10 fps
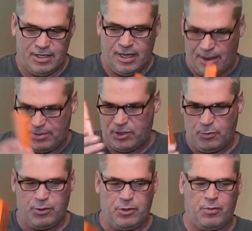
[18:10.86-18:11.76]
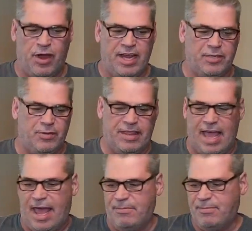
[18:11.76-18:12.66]
I'm super surprised with
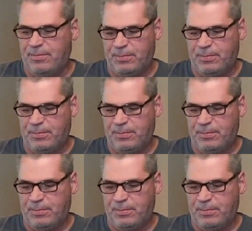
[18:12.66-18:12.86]
that.